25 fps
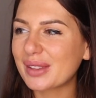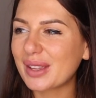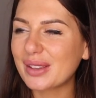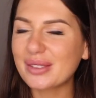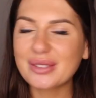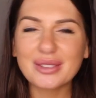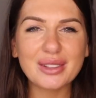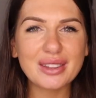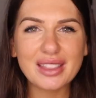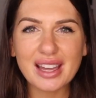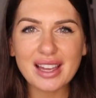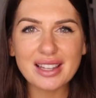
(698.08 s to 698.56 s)

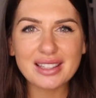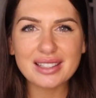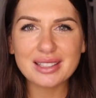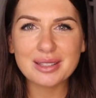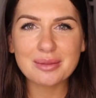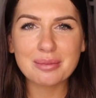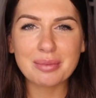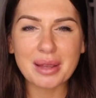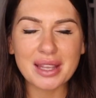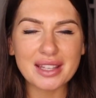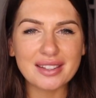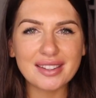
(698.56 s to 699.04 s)
So that's
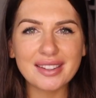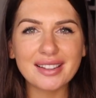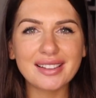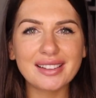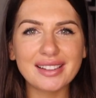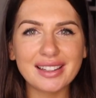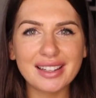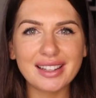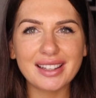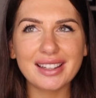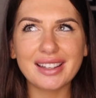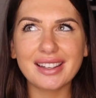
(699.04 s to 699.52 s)

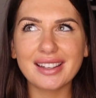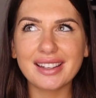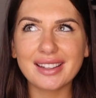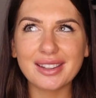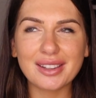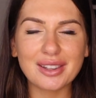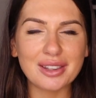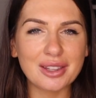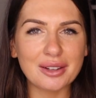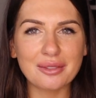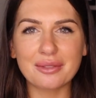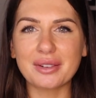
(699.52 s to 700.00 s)
basically
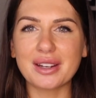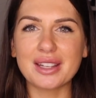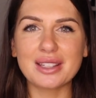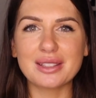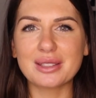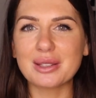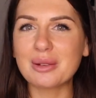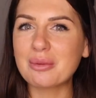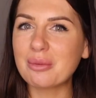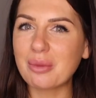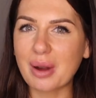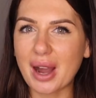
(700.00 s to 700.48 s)
the
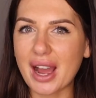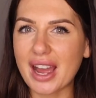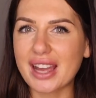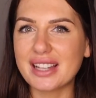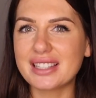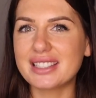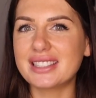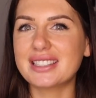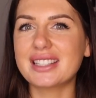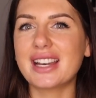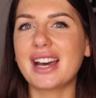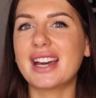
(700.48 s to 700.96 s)
reason why I
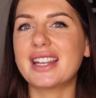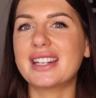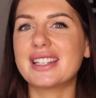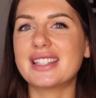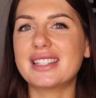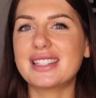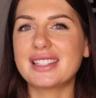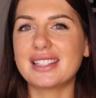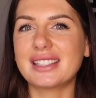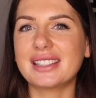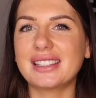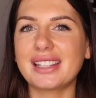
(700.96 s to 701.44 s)

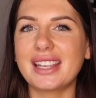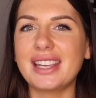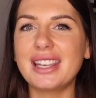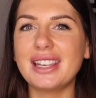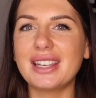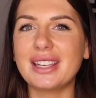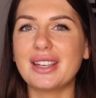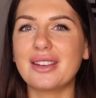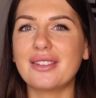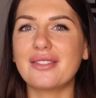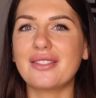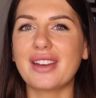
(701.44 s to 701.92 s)
decided to
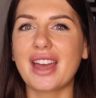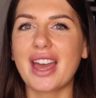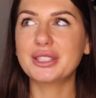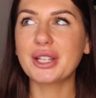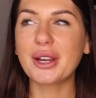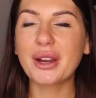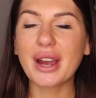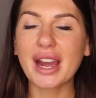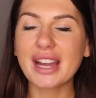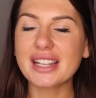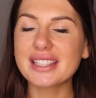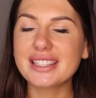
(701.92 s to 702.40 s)
leave. So
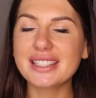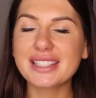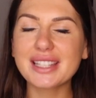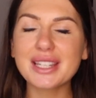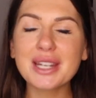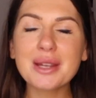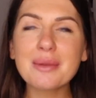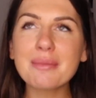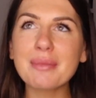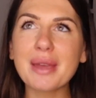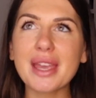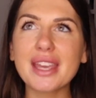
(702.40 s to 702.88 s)
I
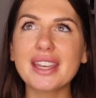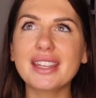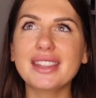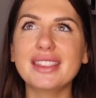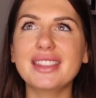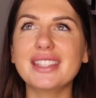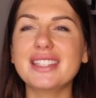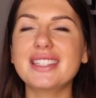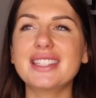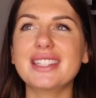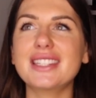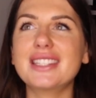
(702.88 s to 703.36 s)
didn't make
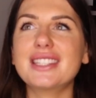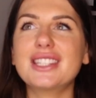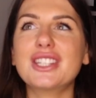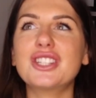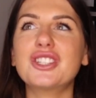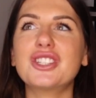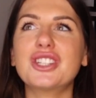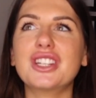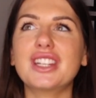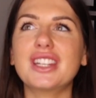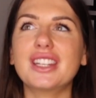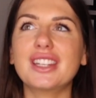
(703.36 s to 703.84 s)
the
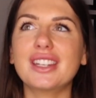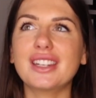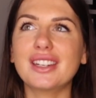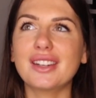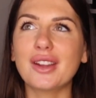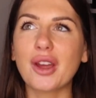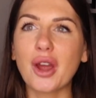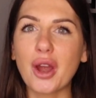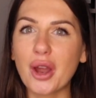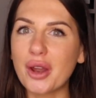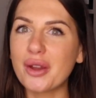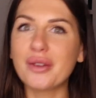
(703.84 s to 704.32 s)
decision
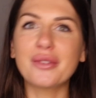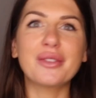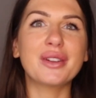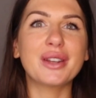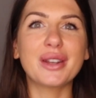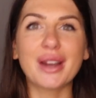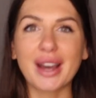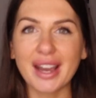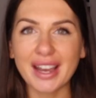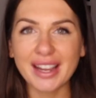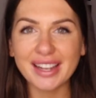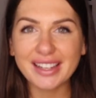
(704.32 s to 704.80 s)

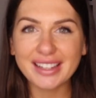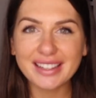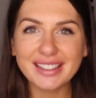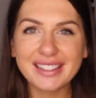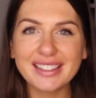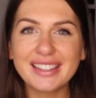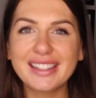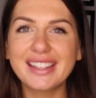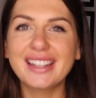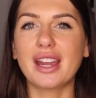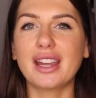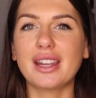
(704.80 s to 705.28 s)
overnight.
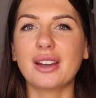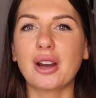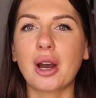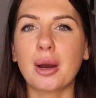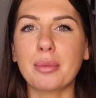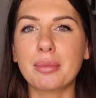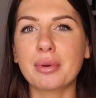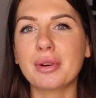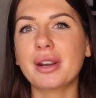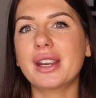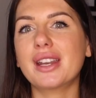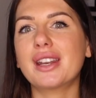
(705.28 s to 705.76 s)
I
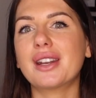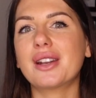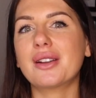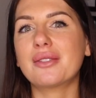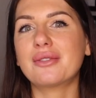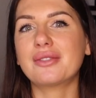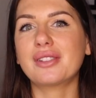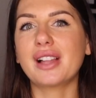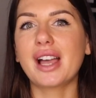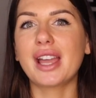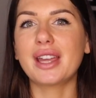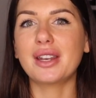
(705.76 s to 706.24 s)
operated a
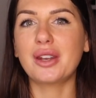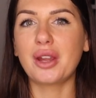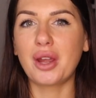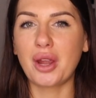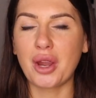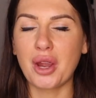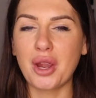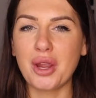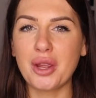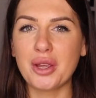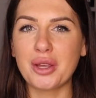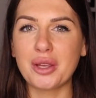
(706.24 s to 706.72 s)
flight
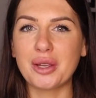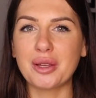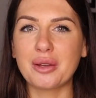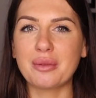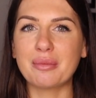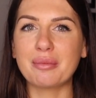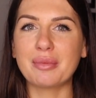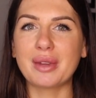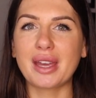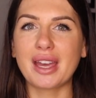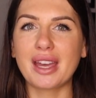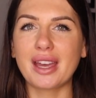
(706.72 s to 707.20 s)

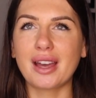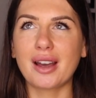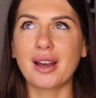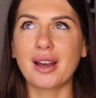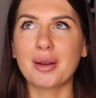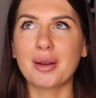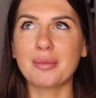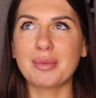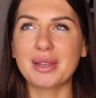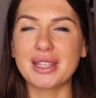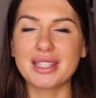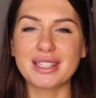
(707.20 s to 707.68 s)
home
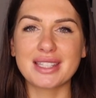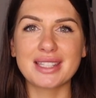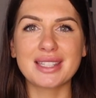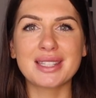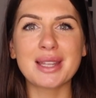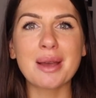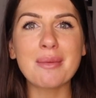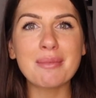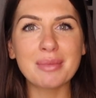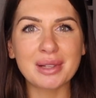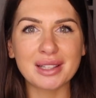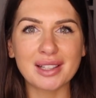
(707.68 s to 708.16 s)
in
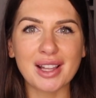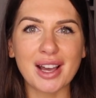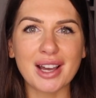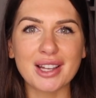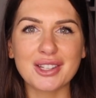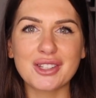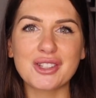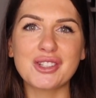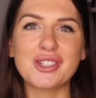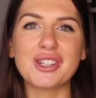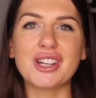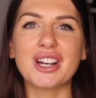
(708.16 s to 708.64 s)
December
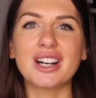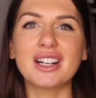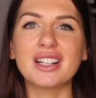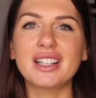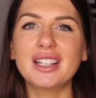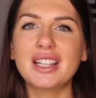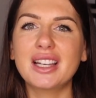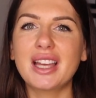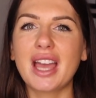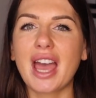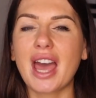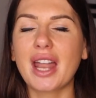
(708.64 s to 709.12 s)
last year,
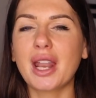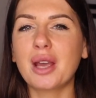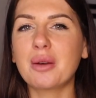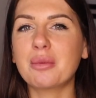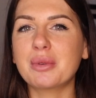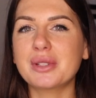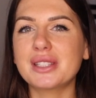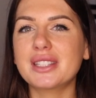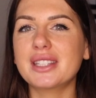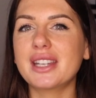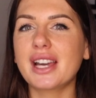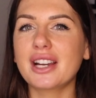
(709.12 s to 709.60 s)
and I
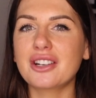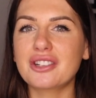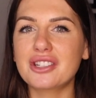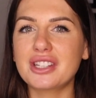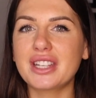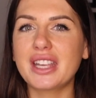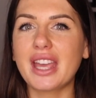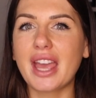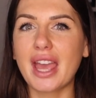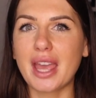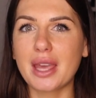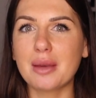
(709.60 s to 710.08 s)
wasn't
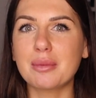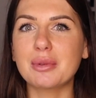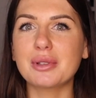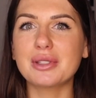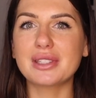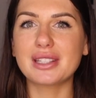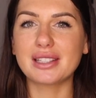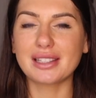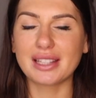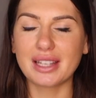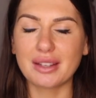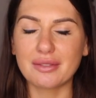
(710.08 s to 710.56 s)
actually able
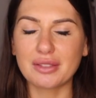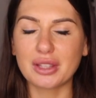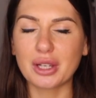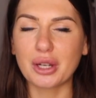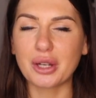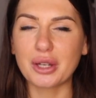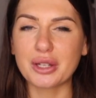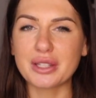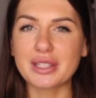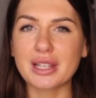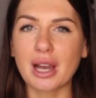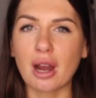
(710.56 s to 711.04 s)
to leave the
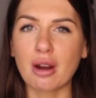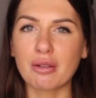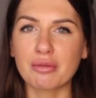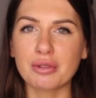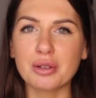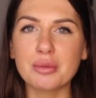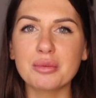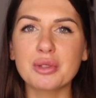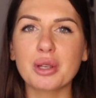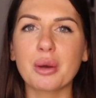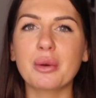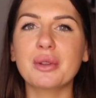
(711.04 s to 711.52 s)
hotel
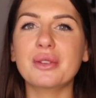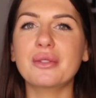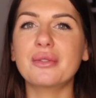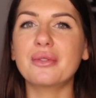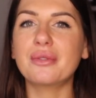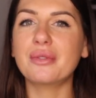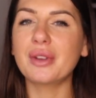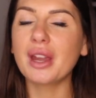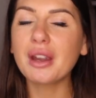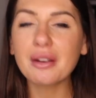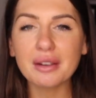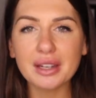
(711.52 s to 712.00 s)
room, so I was
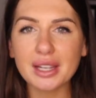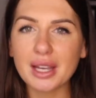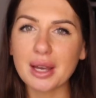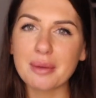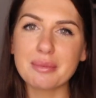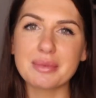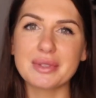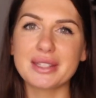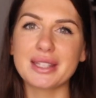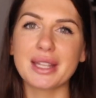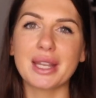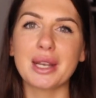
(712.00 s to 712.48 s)
very
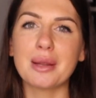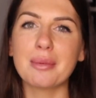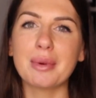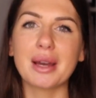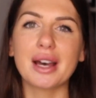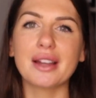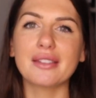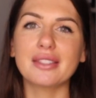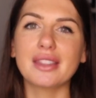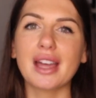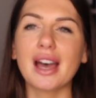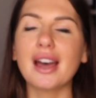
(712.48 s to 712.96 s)
upset
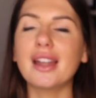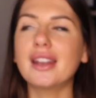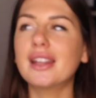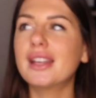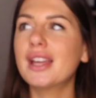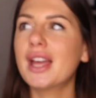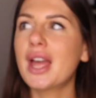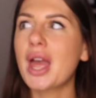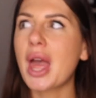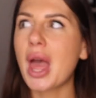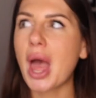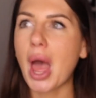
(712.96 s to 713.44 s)
about that.
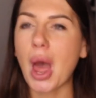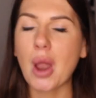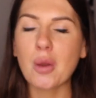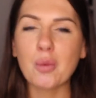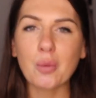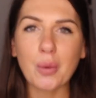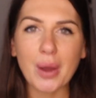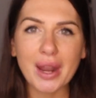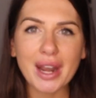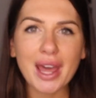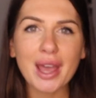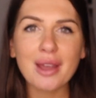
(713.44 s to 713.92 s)
And
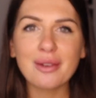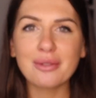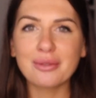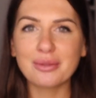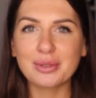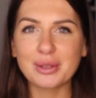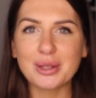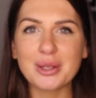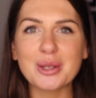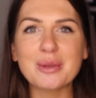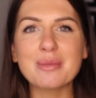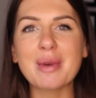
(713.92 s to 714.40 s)
when I
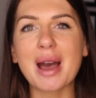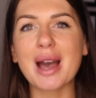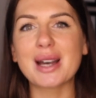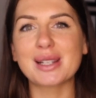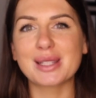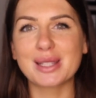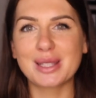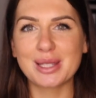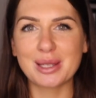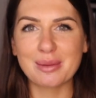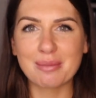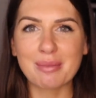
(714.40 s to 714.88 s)
flew
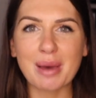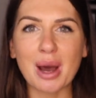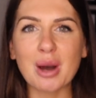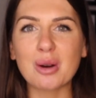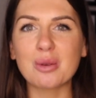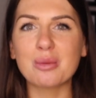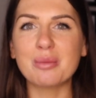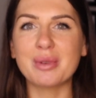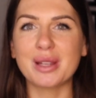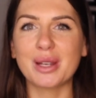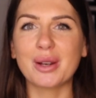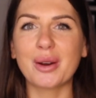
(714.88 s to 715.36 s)
back to
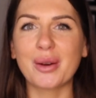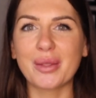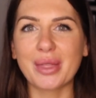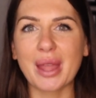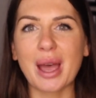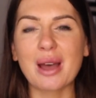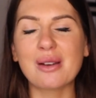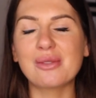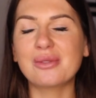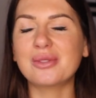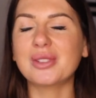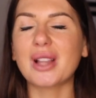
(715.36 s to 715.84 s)
Melbourne on
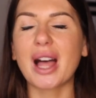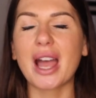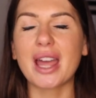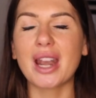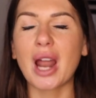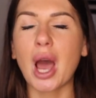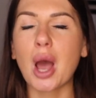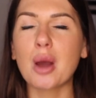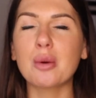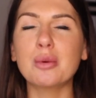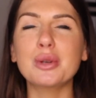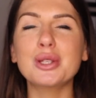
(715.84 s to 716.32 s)
that flight,
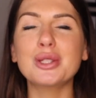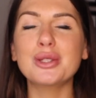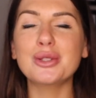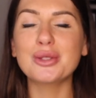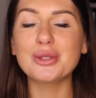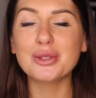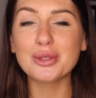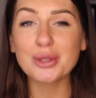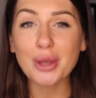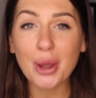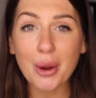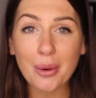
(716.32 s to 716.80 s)
I was
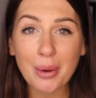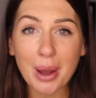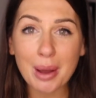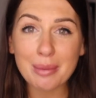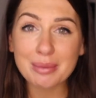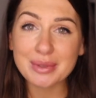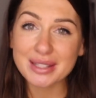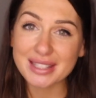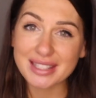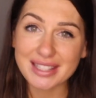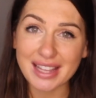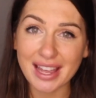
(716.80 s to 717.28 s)
so
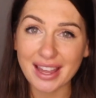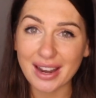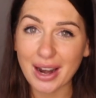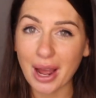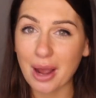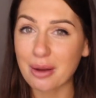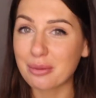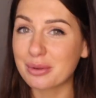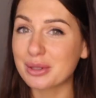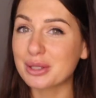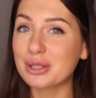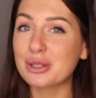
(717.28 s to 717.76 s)
upset.
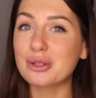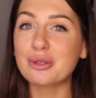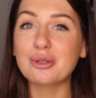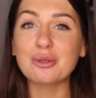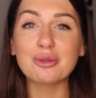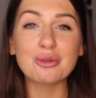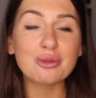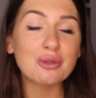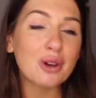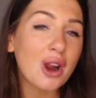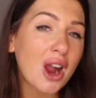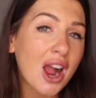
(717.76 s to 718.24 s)
I was
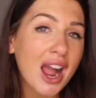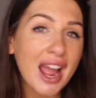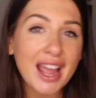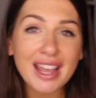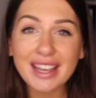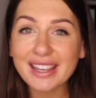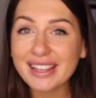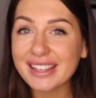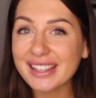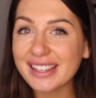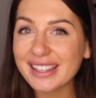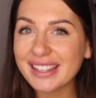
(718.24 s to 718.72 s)

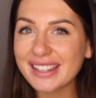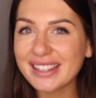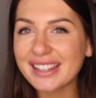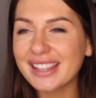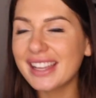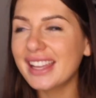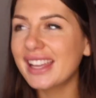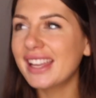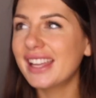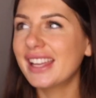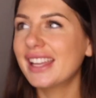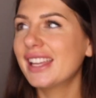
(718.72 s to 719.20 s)
crying.
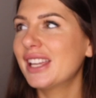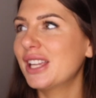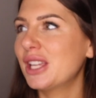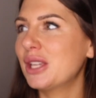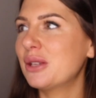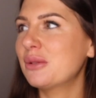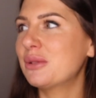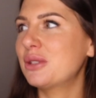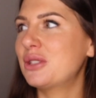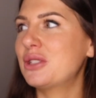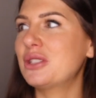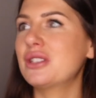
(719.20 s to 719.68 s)

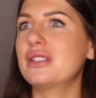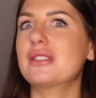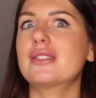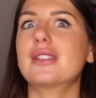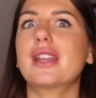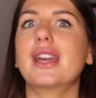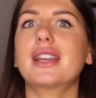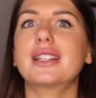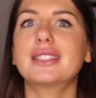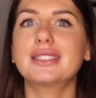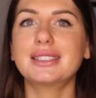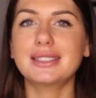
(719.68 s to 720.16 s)
It was just
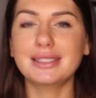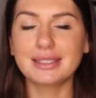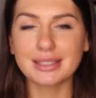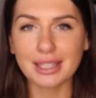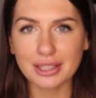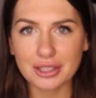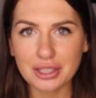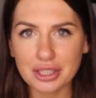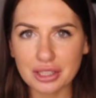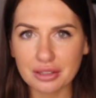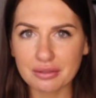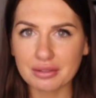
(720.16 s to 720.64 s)
like
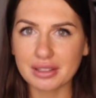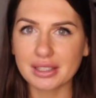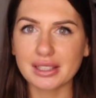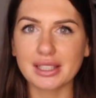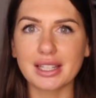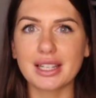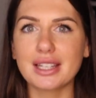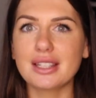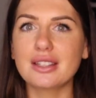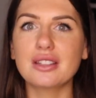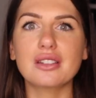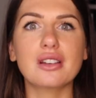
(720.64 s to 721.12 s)
such a
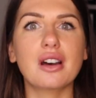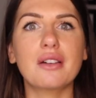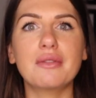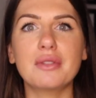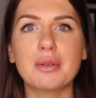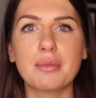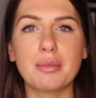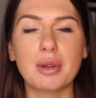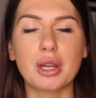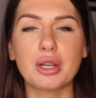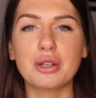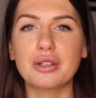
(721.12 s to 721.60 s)
release of
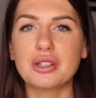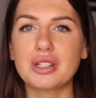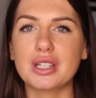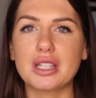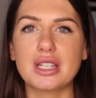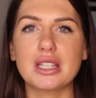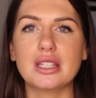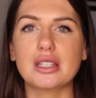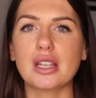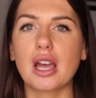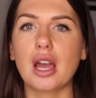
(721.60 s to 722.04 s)
emotions.